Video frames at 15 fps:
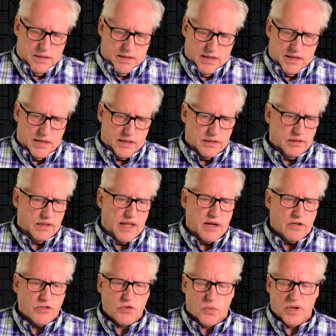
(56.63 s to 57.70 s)
In
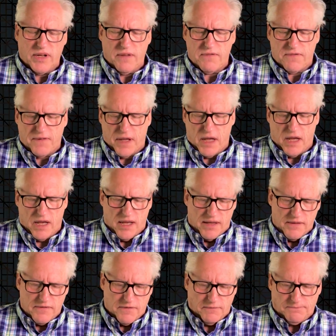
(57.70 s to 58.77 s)
letter
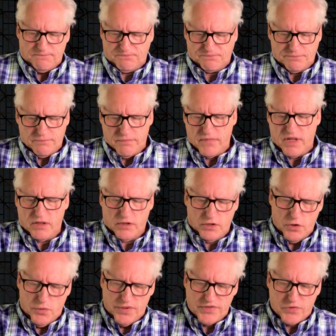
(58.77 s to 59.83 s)
25,
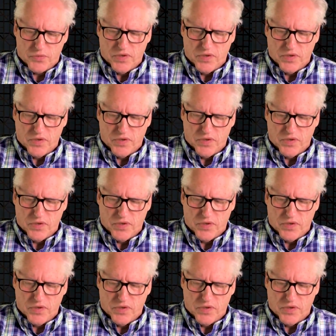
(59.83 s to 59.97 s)
Lewis